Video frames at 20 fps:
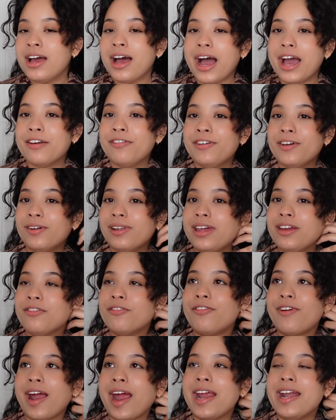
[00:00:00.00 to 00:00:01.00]
I feel like
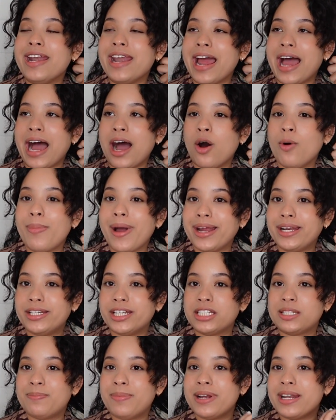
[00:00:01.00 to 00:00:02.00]
right now, by
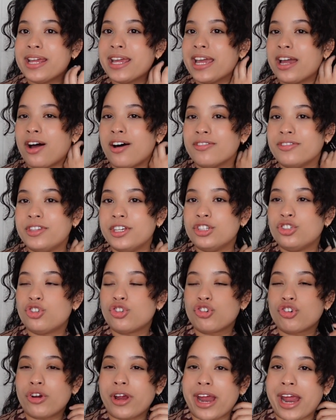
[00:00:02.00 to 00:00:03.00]
just putting it on this
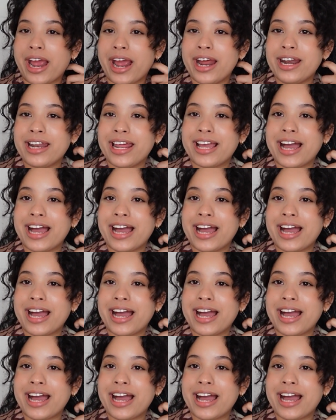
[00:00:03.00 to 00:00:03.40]
strand,